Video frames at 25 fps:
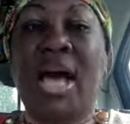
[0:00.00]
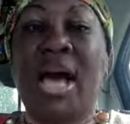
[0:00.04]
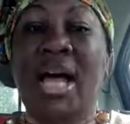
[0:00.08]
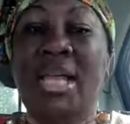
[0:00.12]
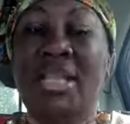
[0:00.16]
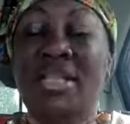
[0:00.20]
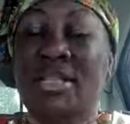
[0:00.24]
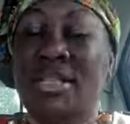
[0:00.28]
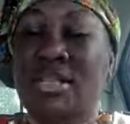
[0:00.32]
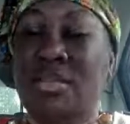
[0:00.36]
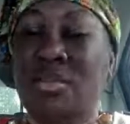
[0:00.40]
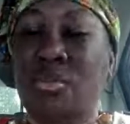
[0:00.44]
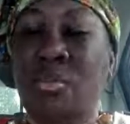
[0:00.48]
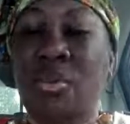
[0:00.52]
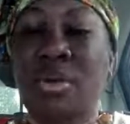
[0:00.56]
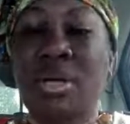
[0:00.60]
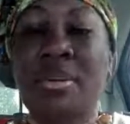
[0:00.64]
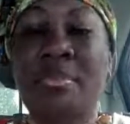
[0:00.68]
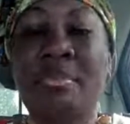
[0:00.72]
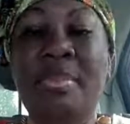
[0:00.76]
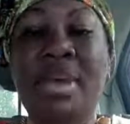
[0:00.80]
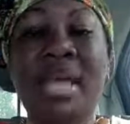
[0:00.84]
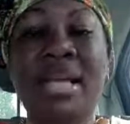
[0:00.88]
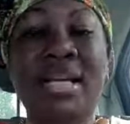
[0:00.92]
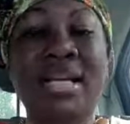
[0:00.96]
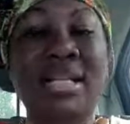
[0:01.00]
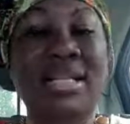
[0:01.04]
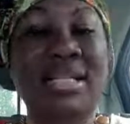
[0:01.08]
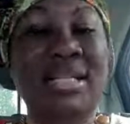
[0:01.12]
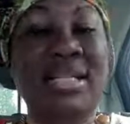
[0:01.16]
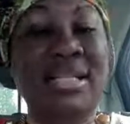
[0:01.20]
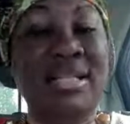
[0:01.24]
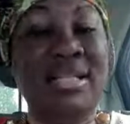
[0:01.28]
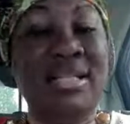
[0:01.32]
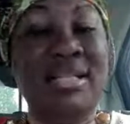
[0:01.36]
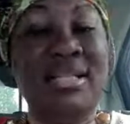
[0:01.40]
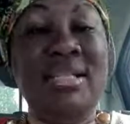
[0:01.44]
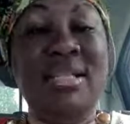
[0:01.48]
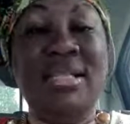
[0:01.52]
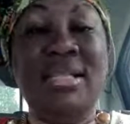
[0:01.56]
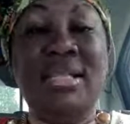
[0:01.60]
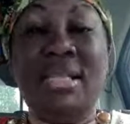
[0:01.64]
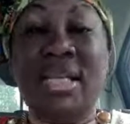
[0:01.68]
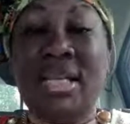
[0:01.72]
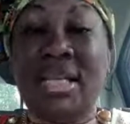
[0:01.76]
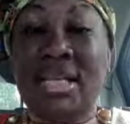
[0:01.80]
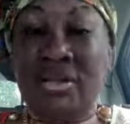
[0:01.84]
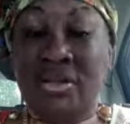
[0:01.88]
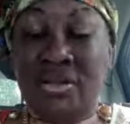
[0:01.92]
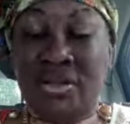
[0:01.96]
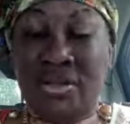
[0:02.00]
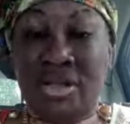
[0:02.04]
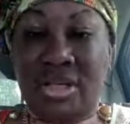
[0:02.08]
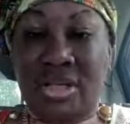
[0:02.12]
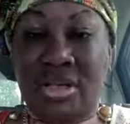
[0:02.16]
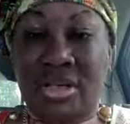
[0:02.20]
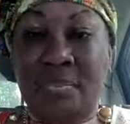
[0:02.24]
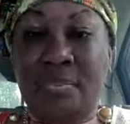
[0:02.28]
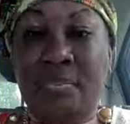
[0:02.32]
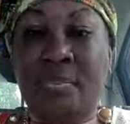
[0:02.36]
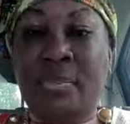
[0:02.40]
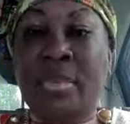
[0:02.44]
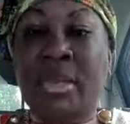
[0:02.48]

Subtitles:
I just want to make a distinction.